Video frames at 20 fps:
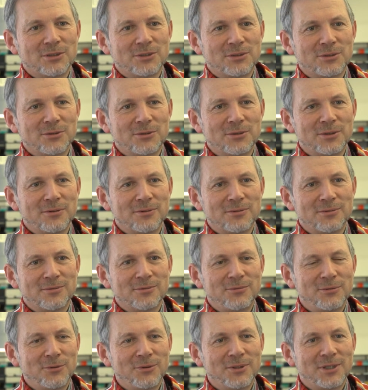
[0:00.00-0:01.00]
So a
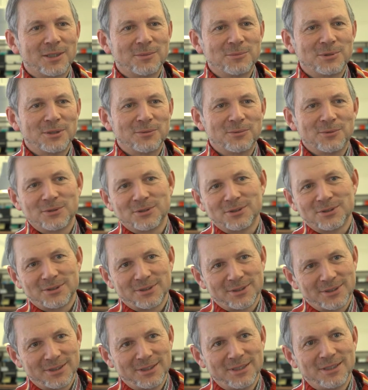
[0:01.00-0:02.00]
few times I was